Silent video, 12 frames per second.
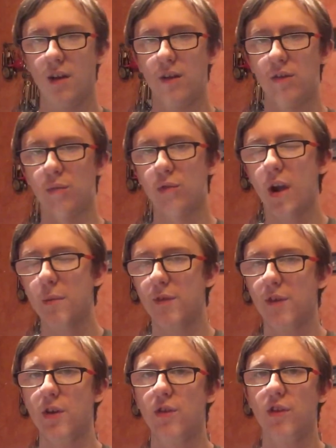Subscribe if
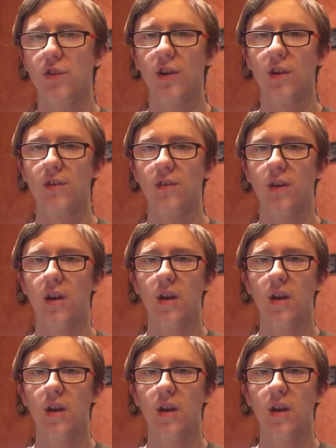you're new to the channel.